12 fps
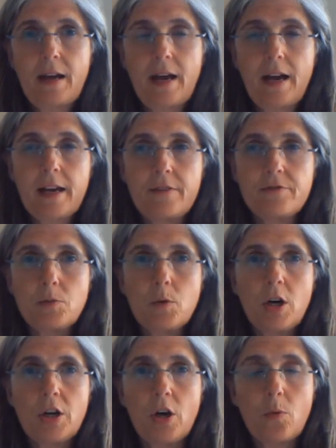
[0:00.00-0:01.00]
Hi
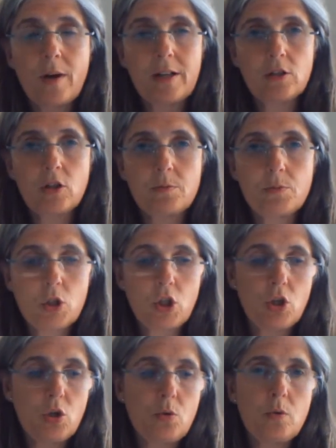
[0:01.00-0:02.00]
everyone and welcome
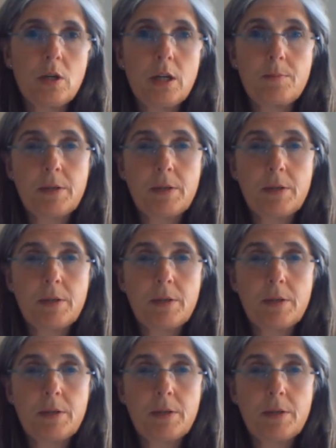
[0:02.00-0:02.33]
to